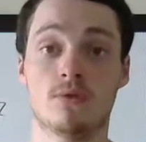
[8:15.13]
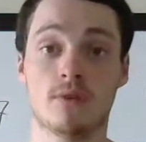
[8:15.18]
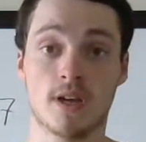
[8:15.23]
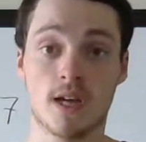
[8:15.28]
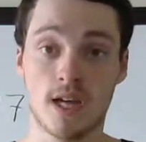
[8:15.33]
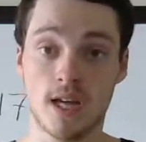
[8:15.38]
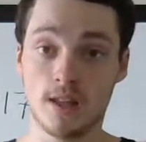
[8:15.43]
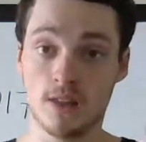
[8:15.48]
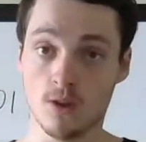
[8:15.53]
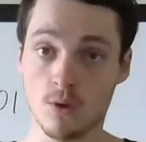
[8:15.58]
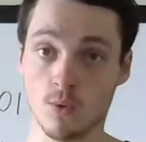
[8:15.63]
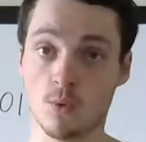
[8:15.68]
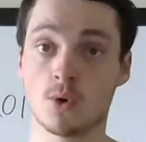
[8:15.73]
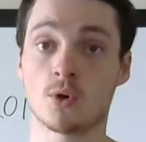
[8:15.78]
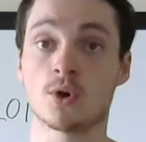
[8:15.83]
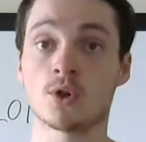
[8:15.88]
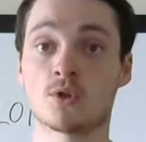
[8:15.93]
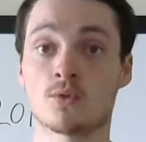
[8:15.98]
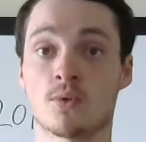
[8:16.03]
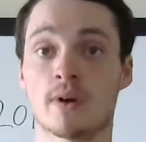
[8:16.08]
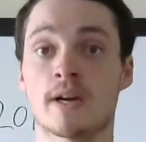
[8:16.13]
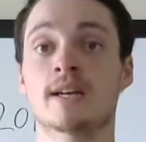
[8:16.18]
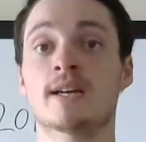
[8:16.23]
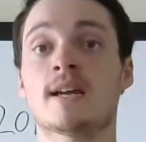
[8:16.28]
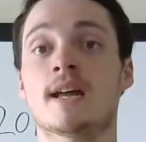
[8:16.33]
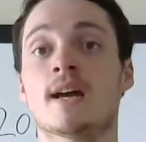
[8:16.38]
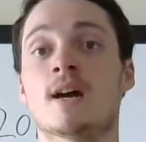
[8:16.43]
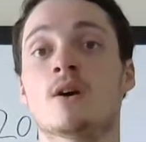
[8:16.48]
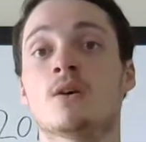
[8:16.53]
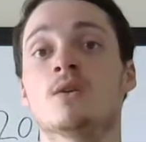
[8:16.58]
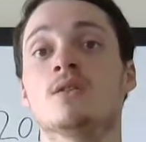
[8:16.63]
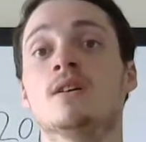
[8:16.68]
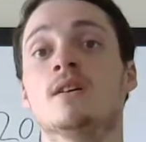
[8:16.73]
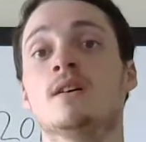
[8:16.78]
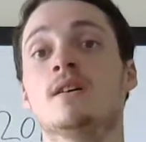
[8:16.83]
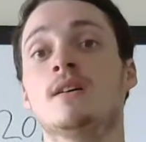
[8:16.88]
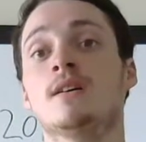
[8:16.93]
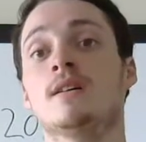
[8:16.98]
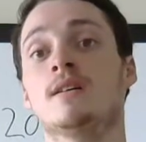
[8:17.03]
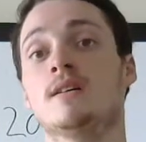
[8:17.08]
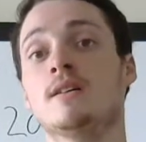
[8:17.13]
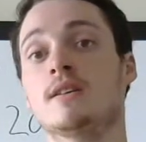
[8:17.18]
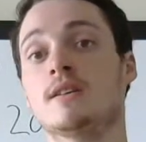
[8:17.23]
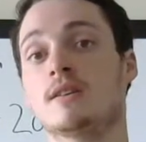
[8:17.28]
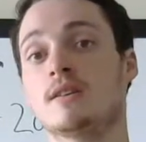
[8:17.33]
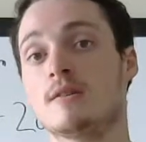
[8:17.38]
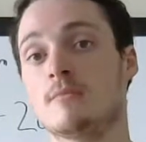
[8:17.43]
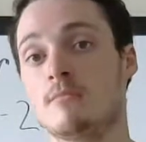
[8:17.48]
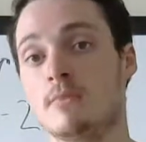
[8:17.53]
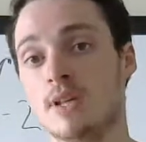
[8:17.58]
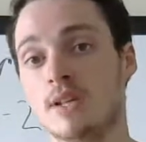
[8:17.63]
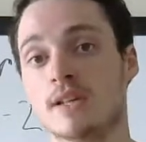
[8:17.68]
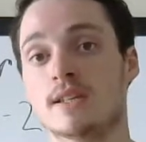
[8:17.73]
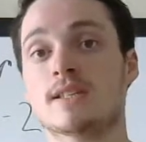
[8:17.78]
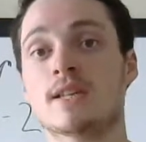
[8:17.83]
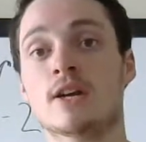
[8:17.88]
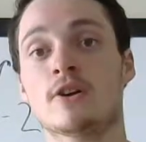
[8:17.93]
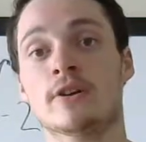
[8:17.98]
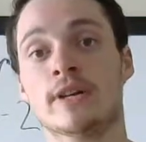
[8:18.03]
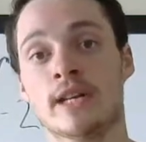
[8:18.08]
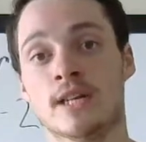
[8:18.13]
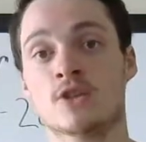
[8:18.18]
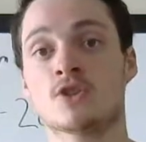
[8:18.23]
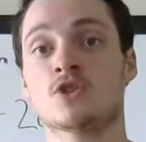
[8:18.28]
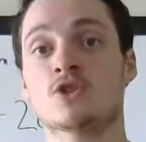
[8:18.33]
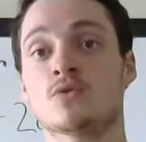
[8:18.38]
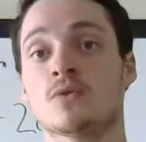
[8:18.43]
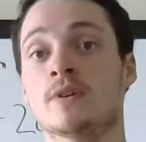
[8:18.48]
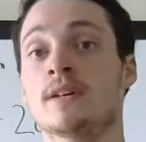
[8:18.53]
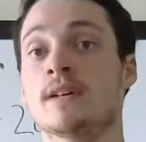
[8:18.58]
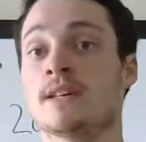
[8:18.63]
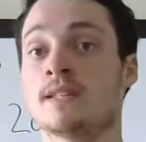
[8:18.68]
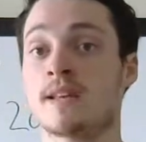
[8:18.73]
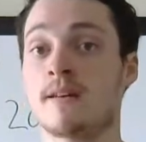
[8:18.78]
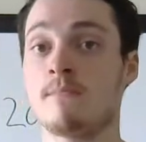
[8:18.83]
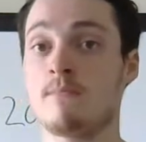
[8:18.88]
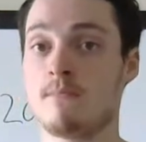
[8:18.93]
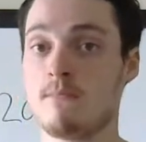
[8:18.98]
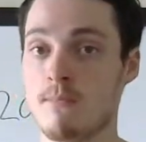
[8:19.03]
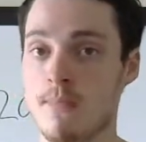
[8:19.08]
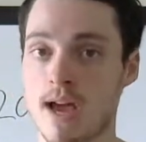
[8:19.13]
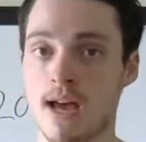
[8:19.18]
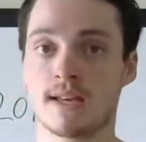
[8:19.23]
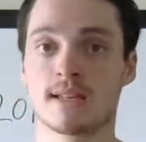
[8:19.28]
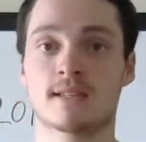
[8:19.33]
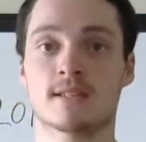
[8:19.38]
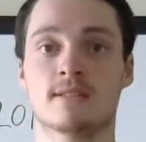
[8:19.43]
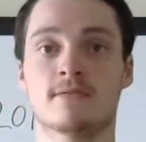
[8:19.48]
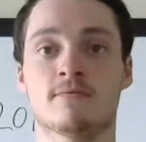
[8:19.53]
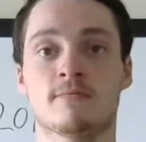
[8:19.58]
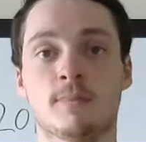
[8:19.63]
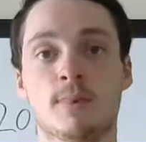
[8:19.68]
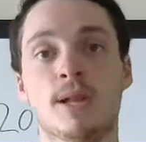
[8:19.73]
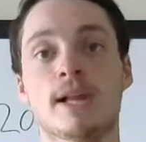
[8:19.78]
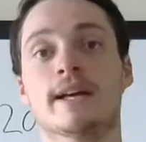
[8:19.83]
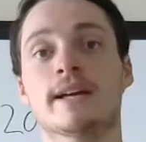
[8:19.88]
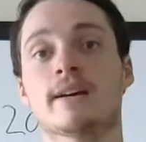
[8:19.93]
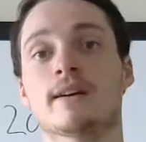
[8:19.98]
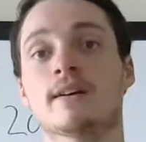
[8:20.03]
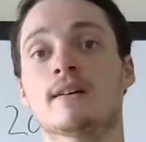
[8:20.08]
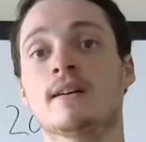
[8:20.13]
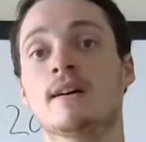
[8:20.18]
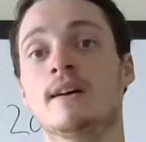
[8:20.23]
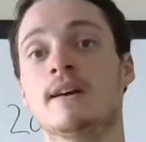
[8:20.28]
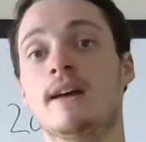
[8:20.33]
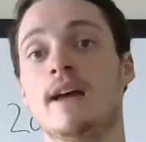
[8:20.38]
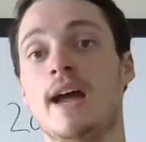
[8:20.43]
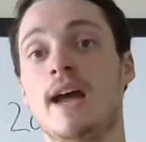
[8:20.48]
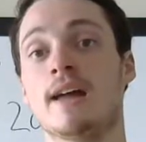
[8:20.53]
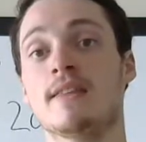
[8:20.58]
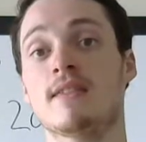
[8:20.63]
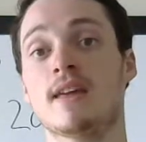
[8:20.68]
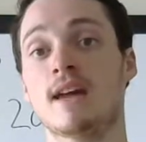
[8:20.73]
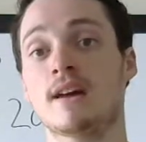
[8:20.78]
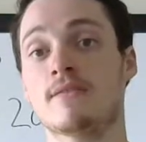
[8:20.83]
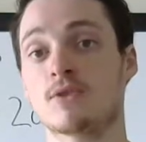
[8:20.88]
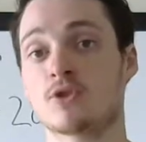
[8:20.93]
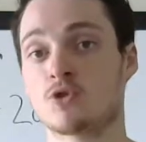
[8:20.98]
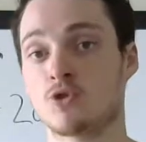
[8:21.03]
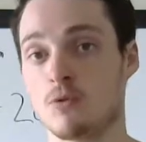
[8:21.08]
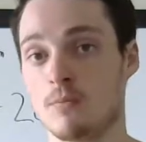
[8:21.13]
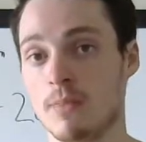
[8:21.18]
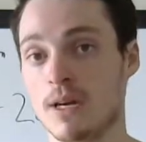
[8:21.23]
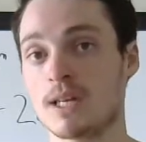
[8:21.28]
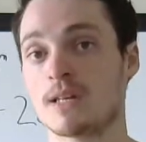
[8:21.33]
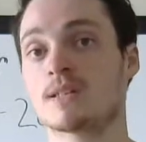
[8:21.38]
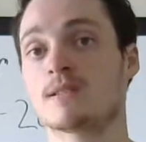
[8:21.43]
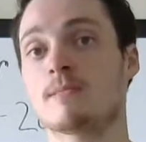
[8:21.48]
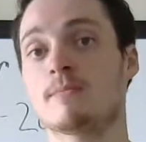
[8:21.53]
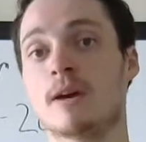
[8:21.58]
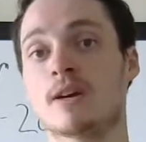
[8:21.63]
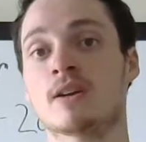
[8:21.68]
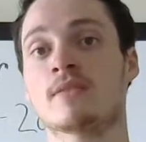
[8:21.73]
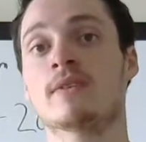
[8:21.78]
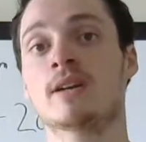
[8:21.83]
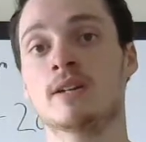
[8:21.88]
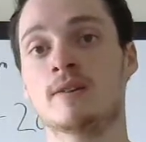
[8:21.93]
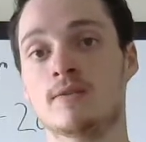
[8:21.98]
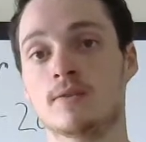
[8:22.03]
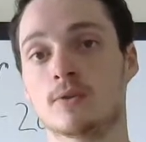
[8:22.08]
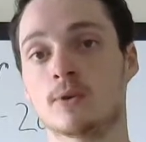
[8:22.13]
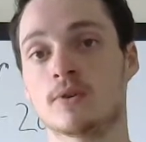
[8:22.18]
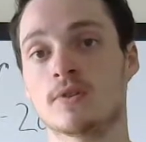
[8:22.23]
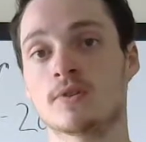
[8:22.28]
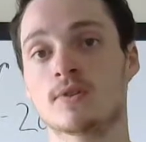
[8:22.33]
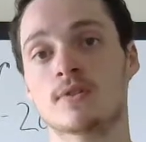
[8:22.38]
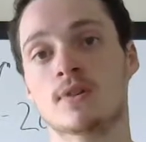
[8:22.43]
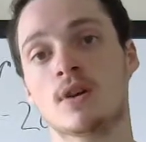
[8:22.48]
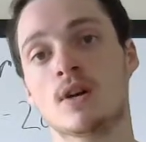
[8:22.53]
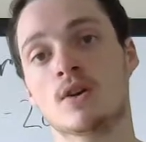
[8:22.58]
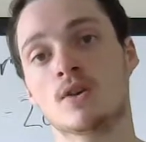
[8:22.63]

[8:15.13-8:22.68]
In the world right now, the military industry is a massive player, and they have a tremendous amount of influence.